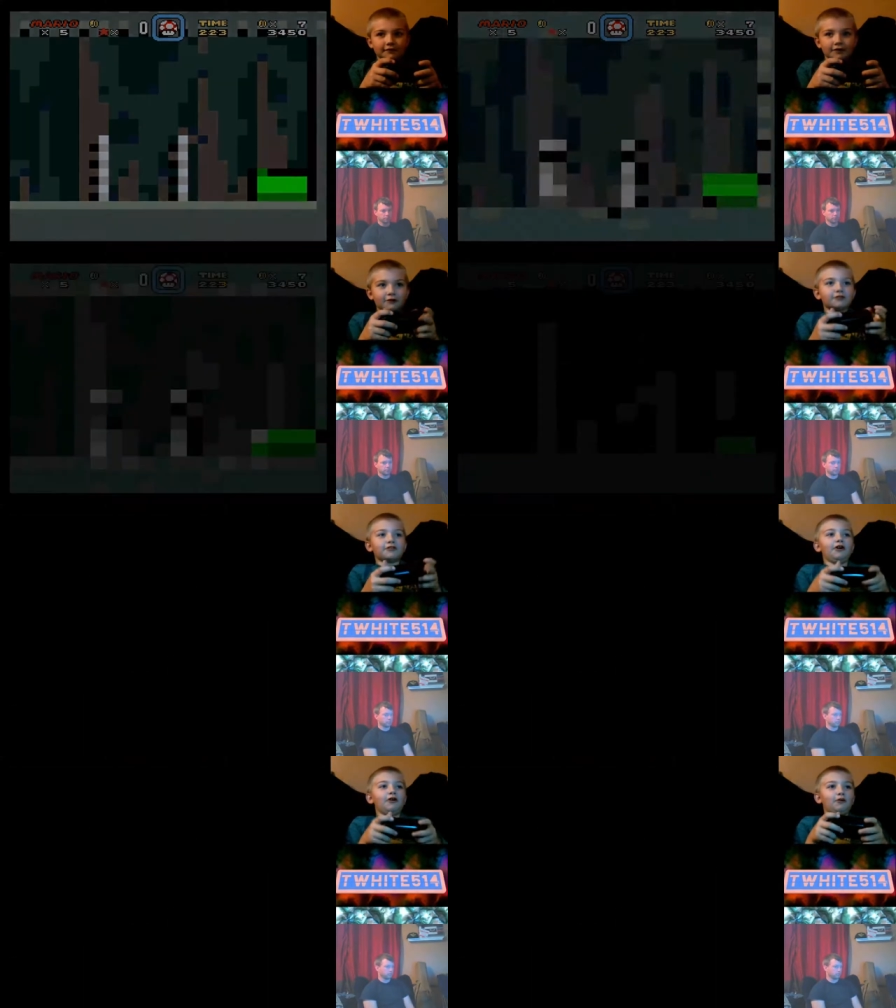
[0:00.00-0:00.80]

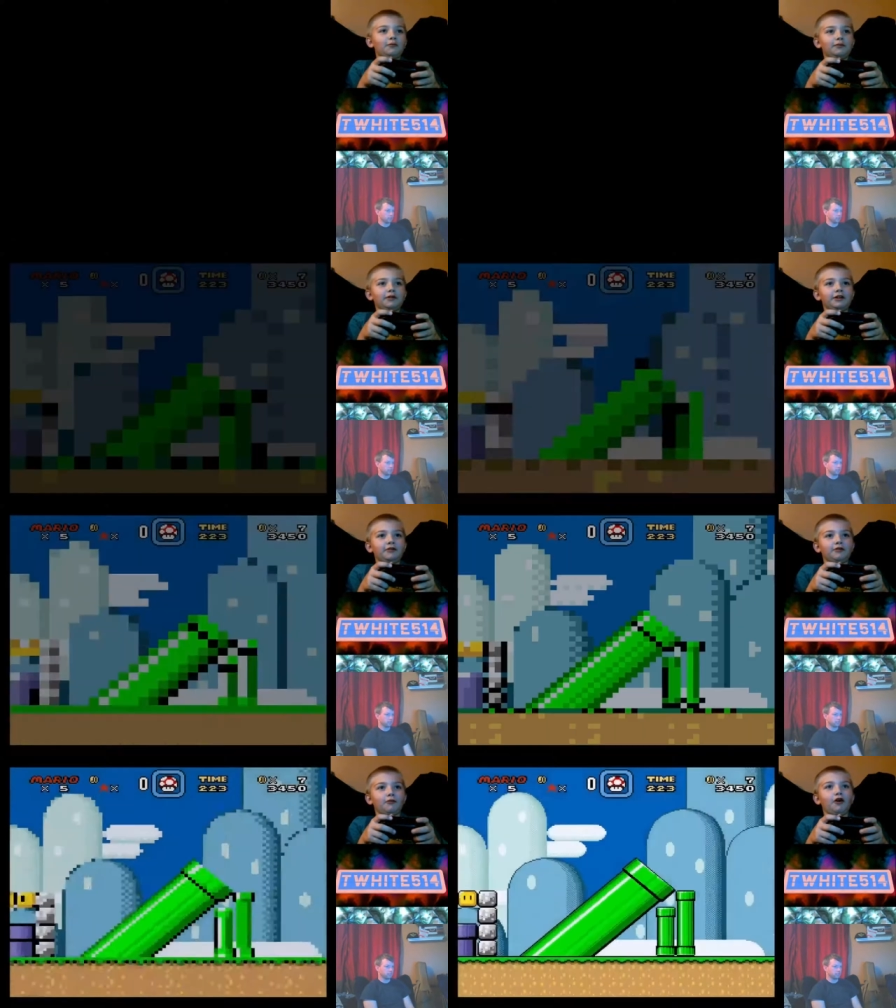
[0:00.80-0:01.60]
Still, it was
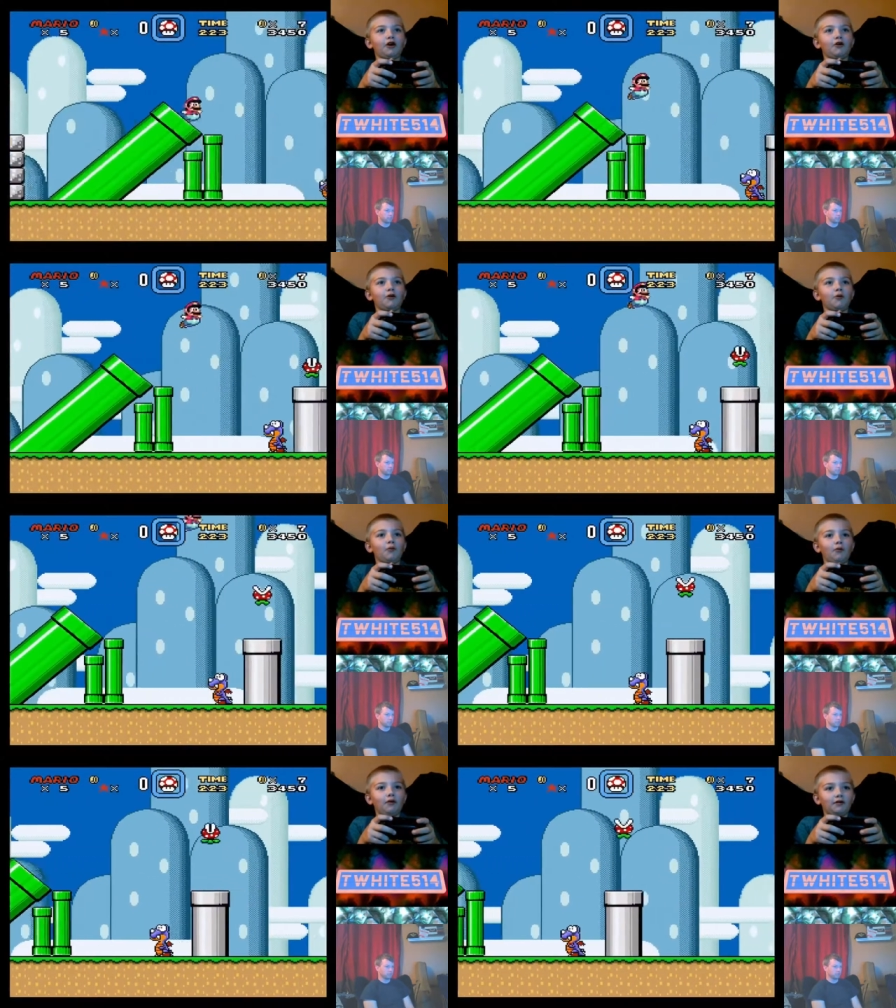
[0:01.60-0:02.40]
whoa.
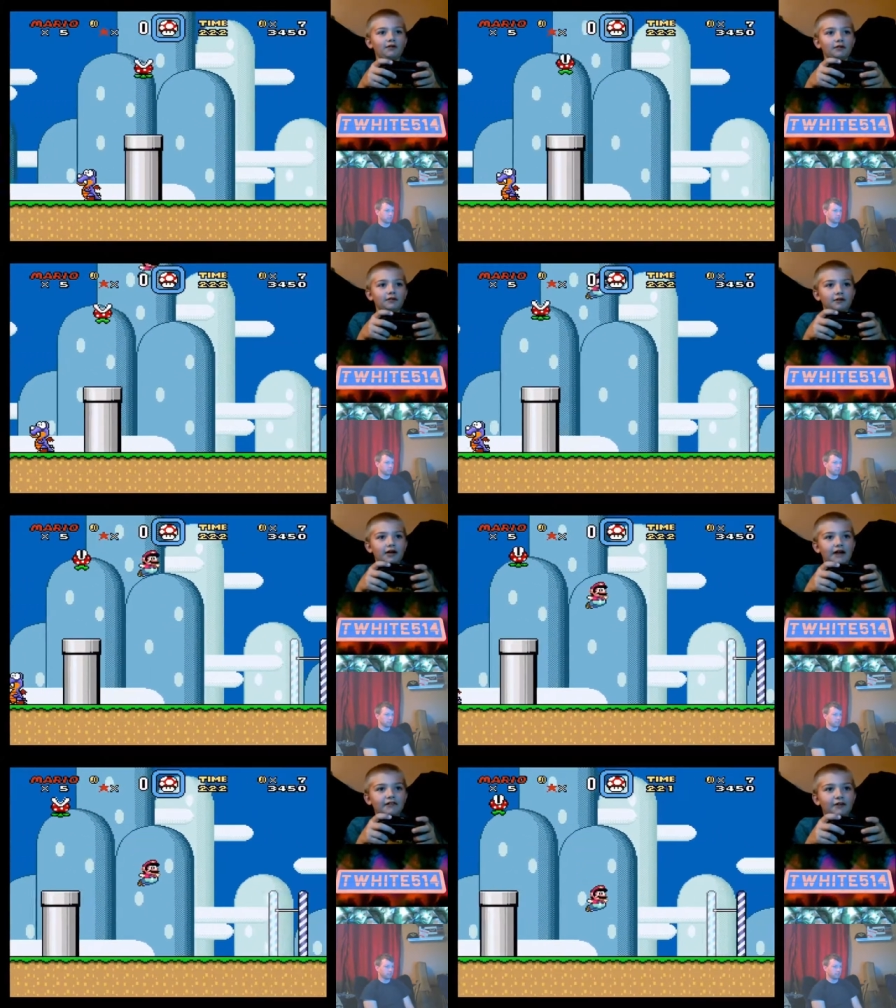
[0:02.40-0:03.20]

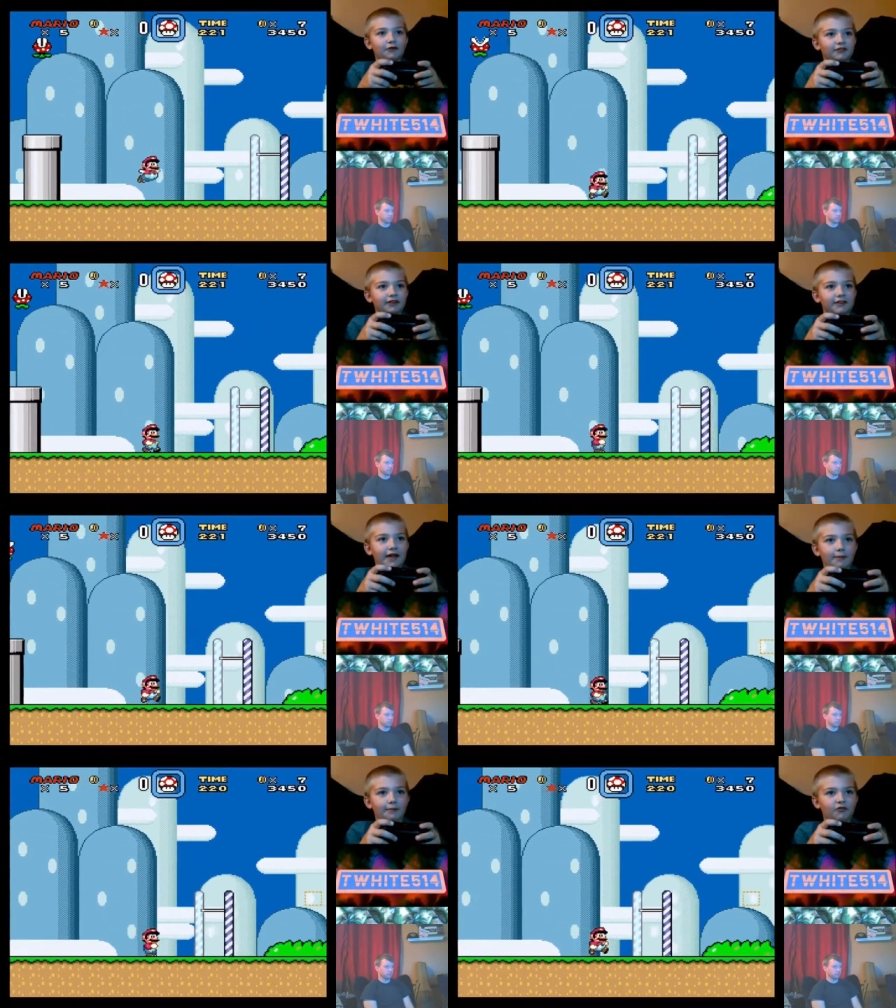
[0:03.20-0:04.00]
I've never seen that
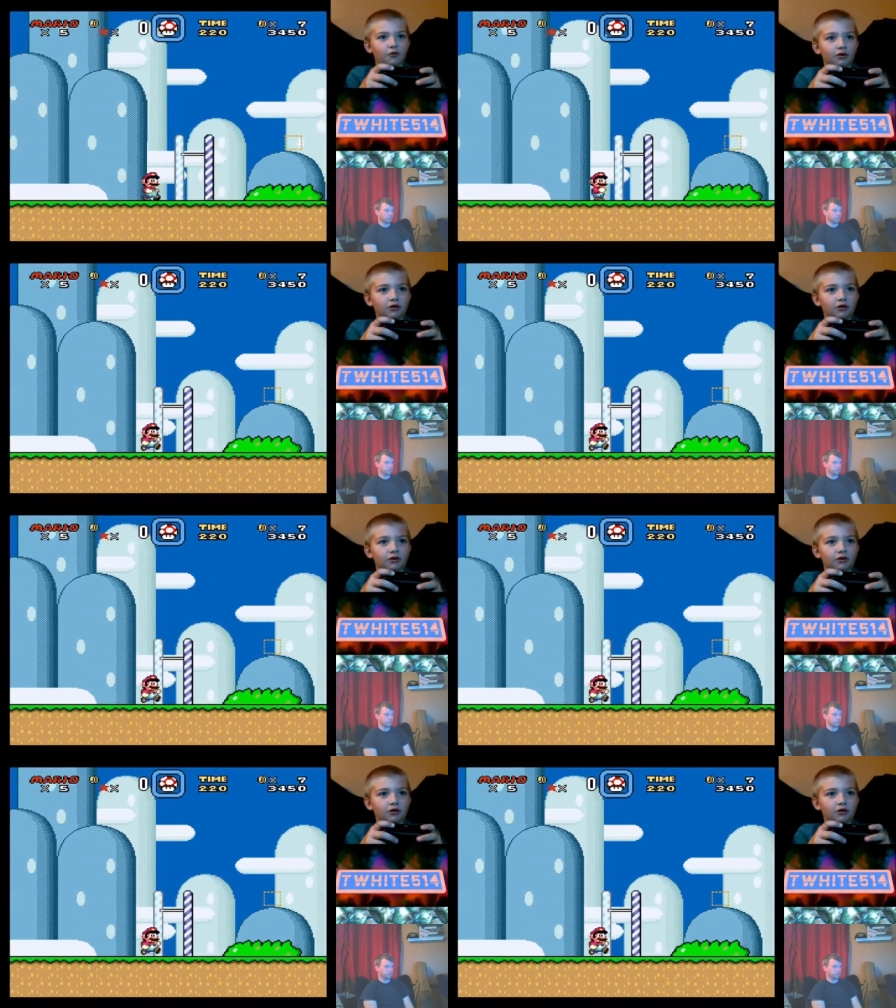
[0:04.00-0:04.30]
before.